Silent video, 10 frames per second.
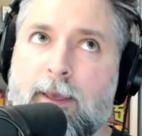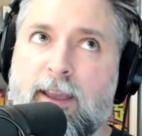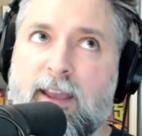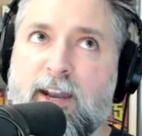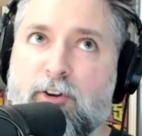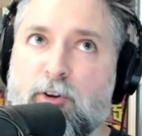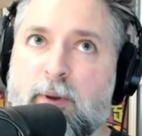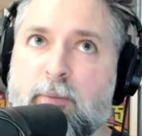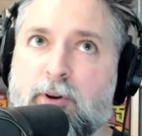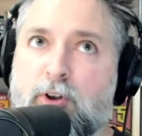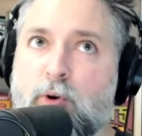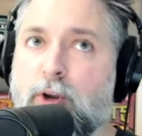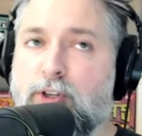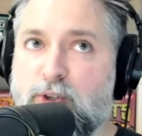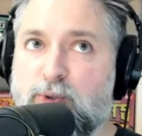And I remember going
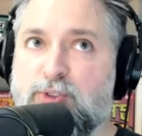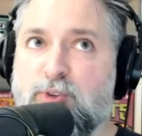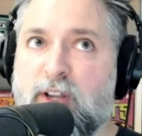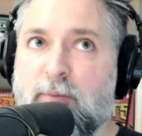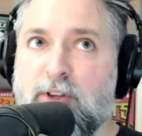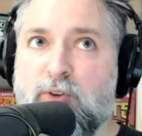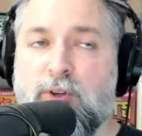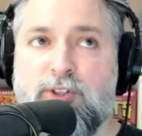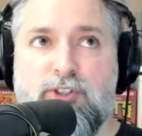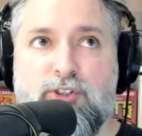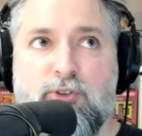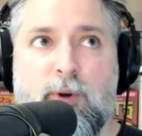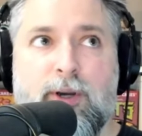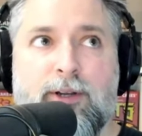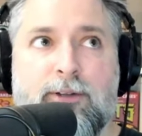on Ustream, and you could
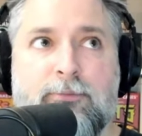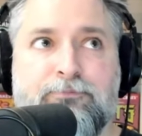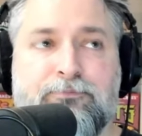do